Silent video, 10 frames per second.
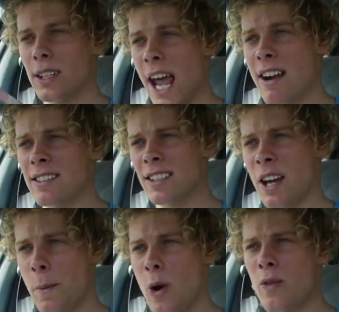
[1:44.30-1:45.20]
Ceri's gonna
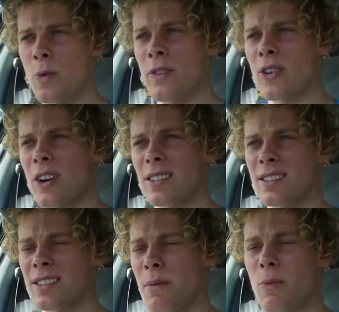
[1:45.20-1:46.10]
come over. We've got
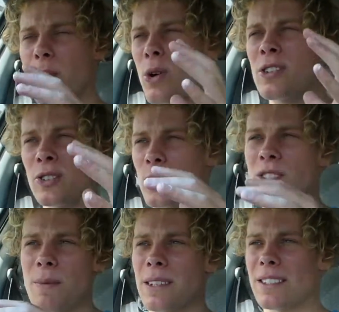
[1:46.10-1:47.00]
some. We want to do
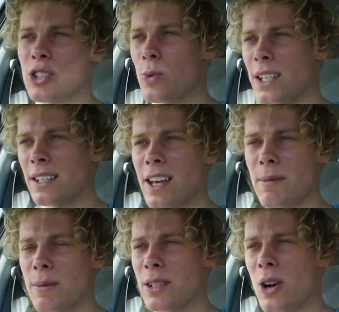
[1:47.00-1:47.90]
something this weekend,
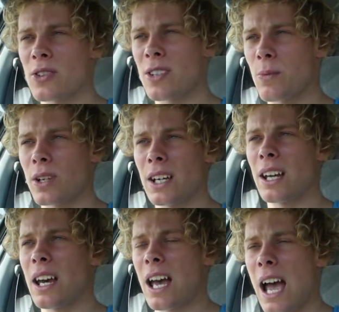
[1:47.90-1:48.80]
like maybe go somewhere.
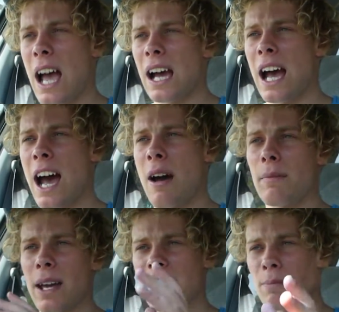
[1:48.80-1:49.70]

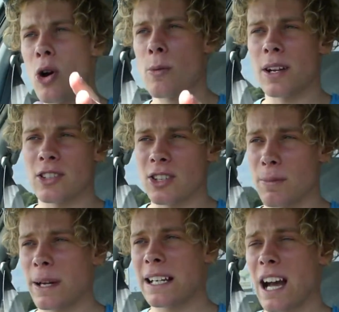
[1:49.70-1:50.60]
Um, but at the moment, I just
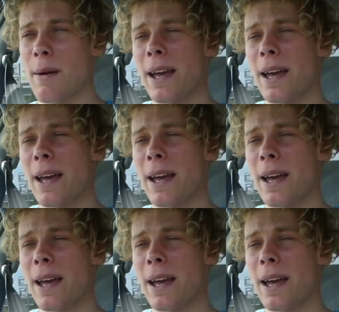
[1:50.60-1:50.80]
gotta pick up